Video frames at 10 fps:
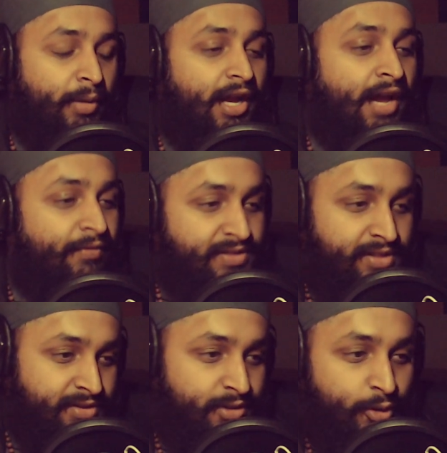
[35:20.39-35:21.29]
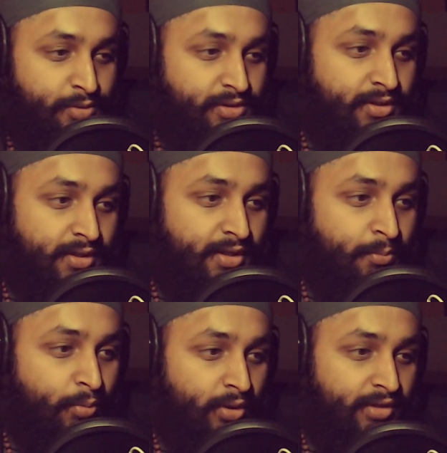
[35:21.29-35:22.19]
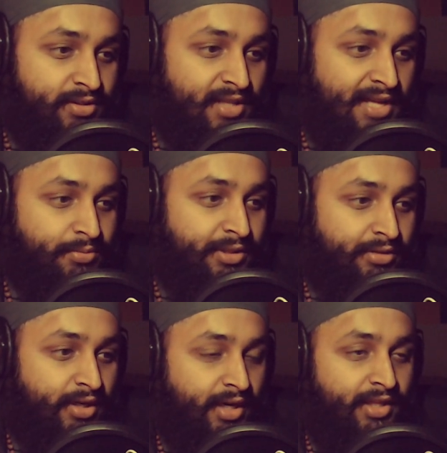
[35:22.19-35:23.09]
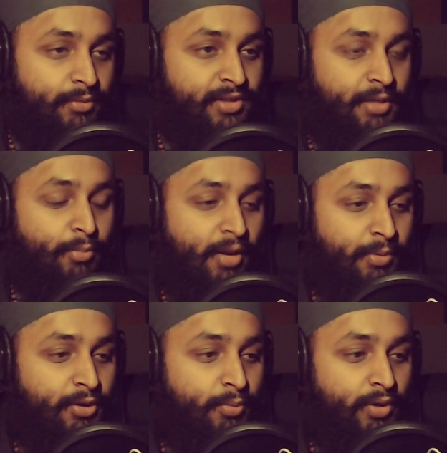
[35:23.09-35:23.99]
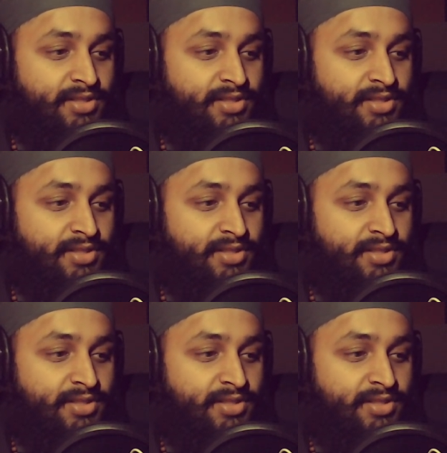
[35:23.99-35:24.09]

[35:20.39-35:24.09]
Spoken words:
like, I visited Scoops in Portland this last weekend, right? And he brought up a good point.